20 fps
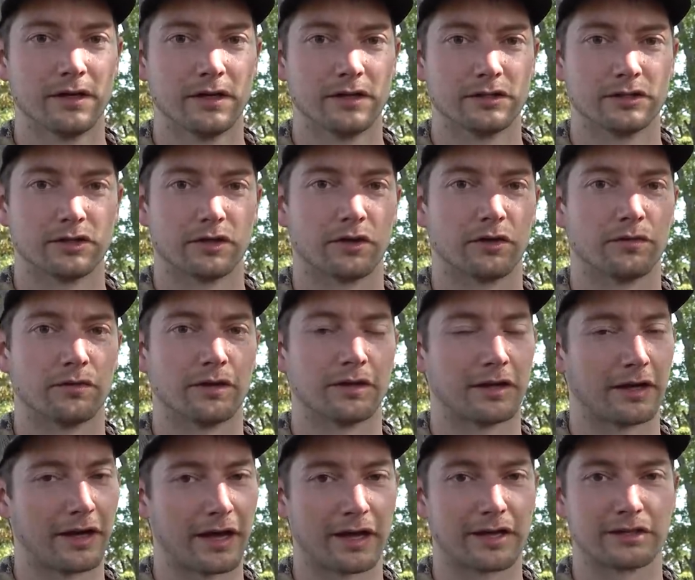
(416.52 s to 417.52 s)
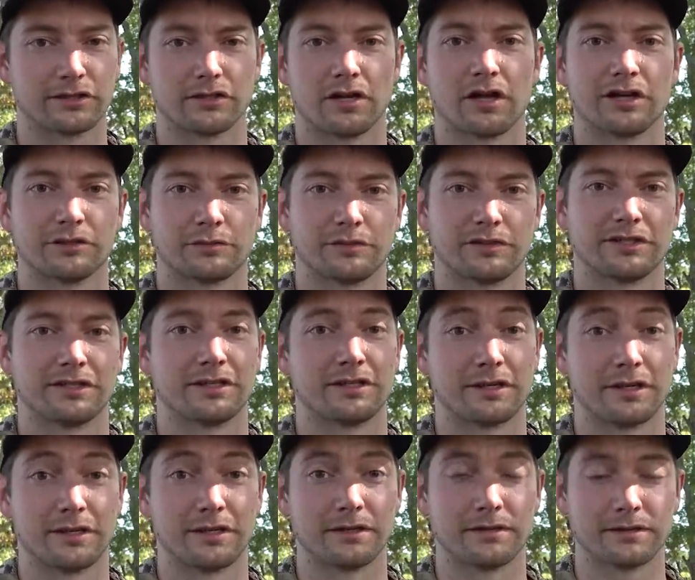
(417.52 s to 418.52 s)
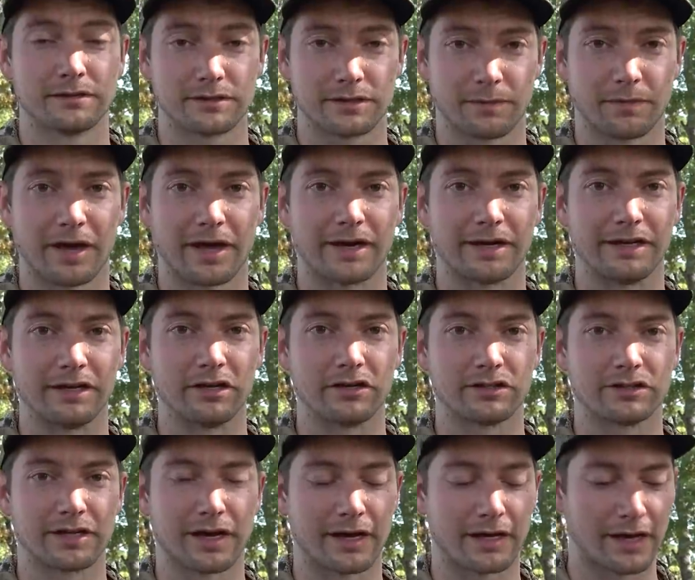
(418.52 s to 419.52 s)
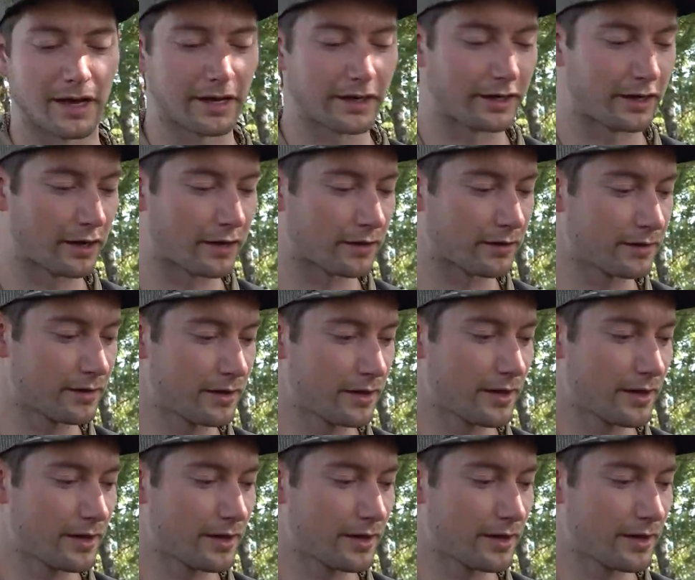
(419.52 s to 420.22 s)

So again, as long as we see some kind of deer sign on here,